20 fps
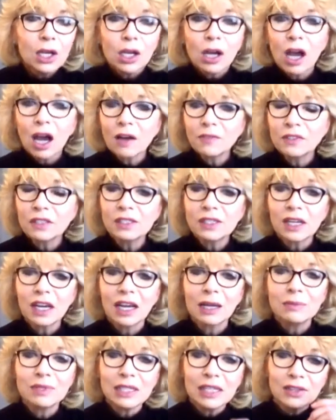
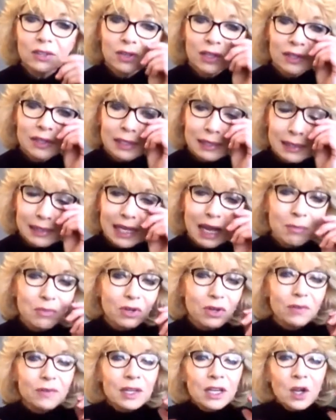Oftentimes, either in the
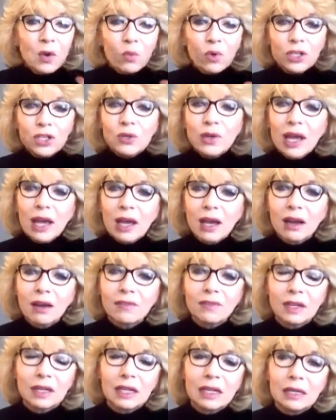summer when you
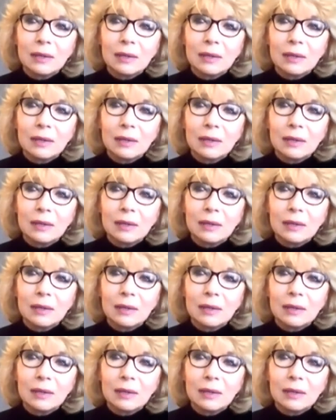have